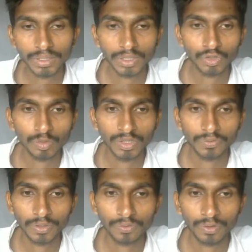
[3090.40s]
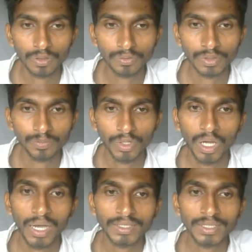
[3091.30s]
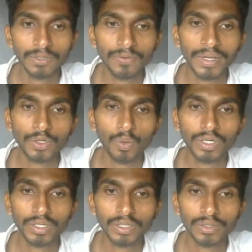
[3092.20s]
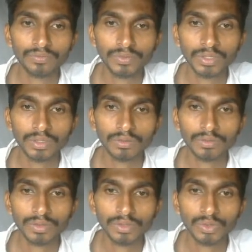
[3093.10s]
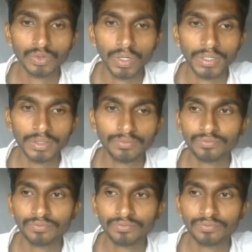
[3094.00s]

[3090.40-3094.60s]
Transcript: needs to be different for all of them. I think if I don't uuid,